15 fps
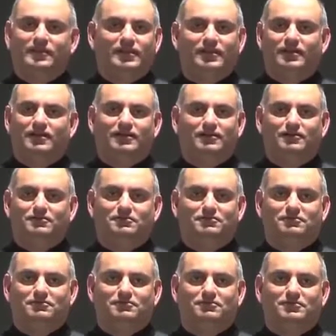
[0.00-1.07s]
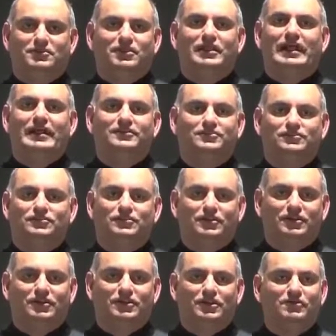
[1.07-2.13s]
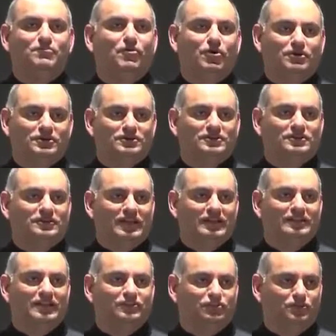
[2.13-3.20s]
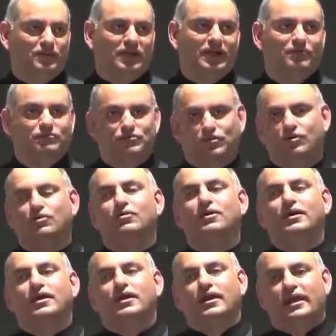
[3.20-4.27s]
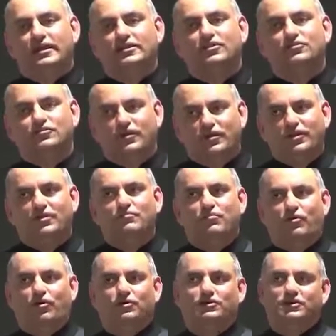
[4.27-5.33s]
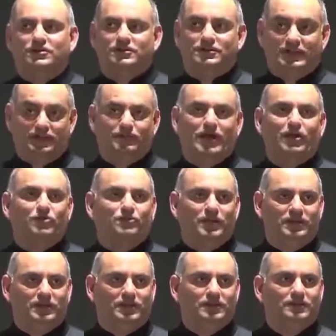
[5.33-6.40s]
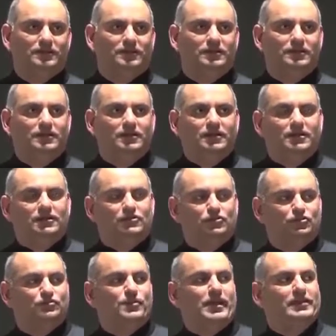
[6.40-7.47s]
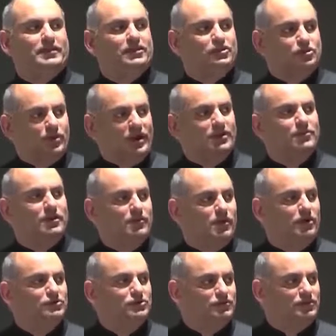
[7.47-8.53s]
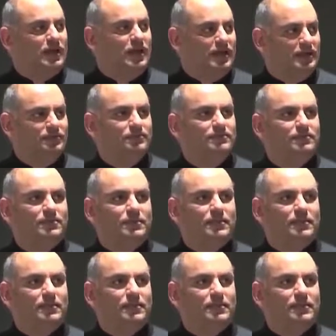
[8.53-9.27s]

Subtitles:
the less important the sales engine becomes. So it is very important, in my opinion, to spend incredible amounts of time